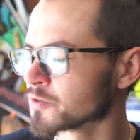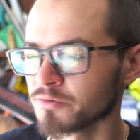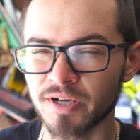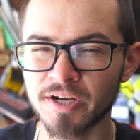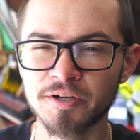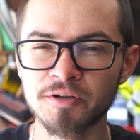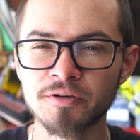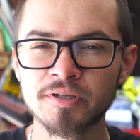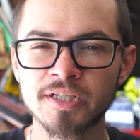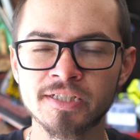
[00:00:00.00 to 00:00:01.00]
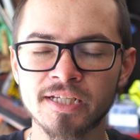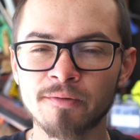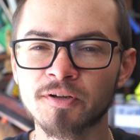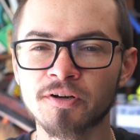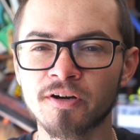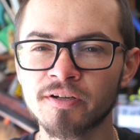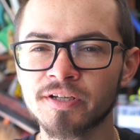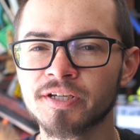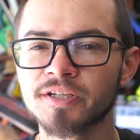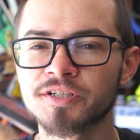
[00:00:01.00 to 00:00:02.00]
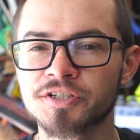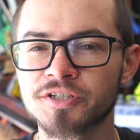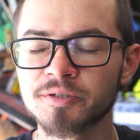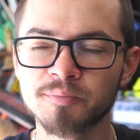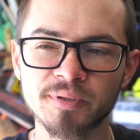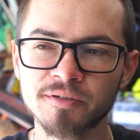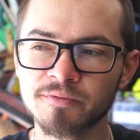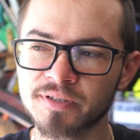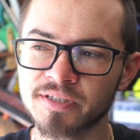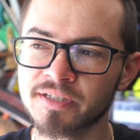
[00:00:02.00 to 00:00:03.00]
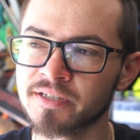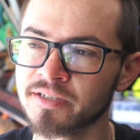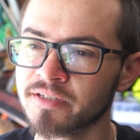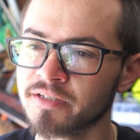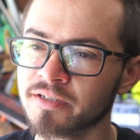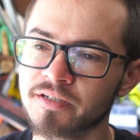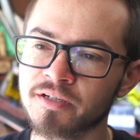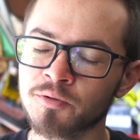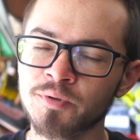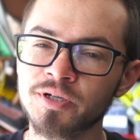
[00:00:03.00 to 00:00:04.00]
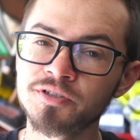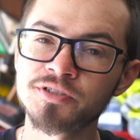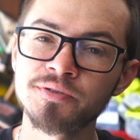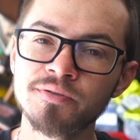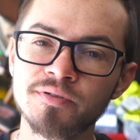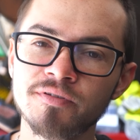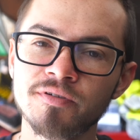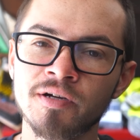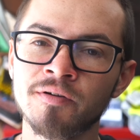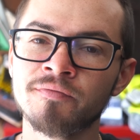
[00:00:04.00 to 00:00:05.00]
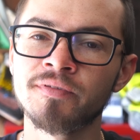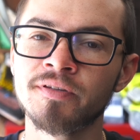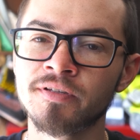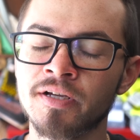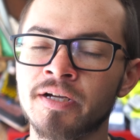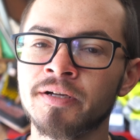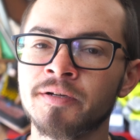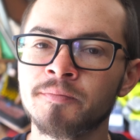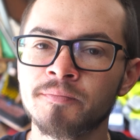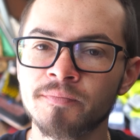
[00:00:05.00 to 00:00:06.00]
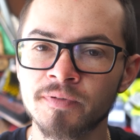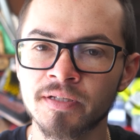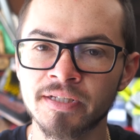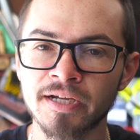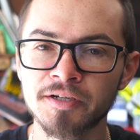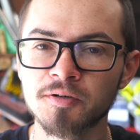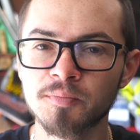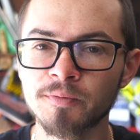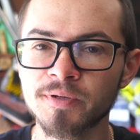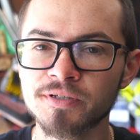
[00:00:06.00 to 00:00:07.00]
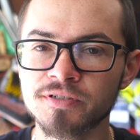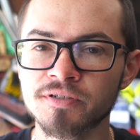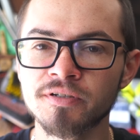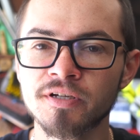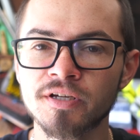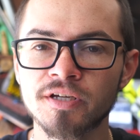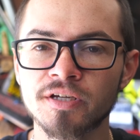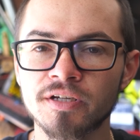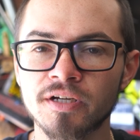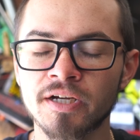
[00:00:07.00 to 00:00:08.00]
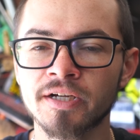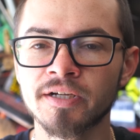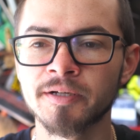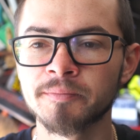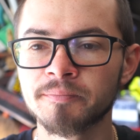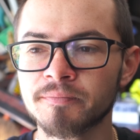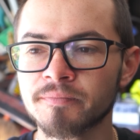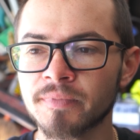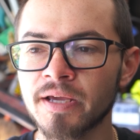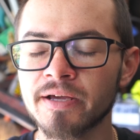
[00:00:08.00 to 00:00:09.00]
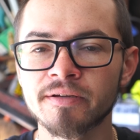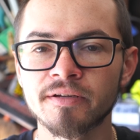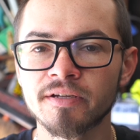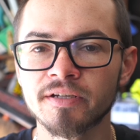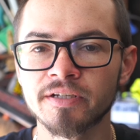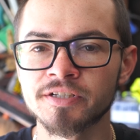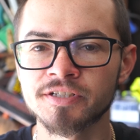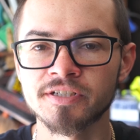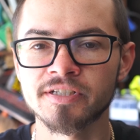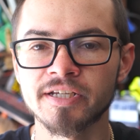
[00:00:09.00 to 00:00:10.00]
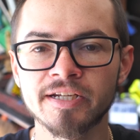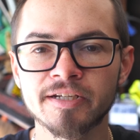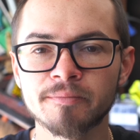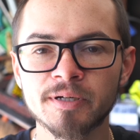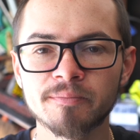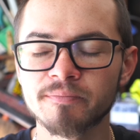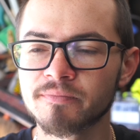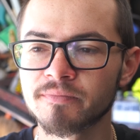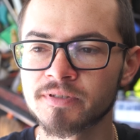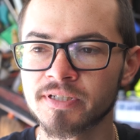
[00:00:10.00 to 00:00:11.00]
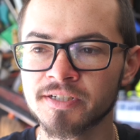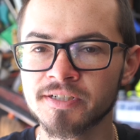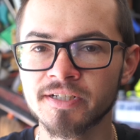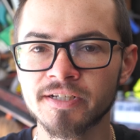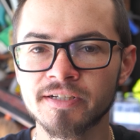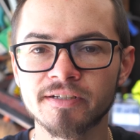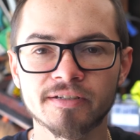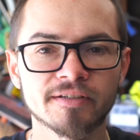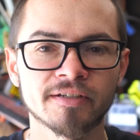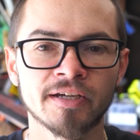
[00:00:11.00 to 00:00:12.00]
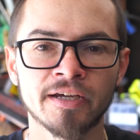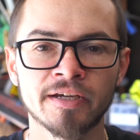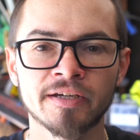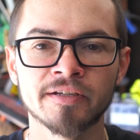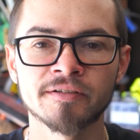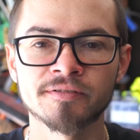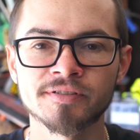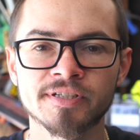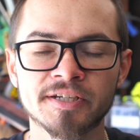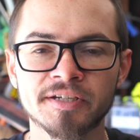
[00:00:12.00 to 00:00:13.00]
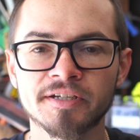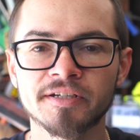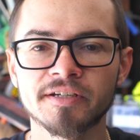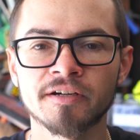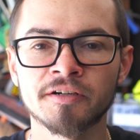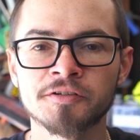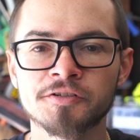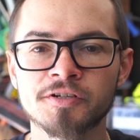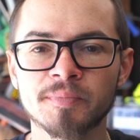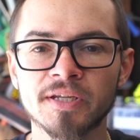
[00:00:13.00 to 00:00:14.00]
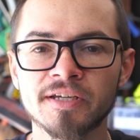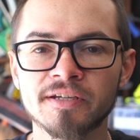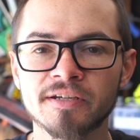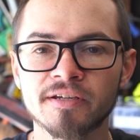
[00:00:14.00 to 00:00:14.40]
what I know is after calling, it should be within a week or two of the dyno appointment. So yeah, it's just hitting them up, scheduling it, and taking it on AAA.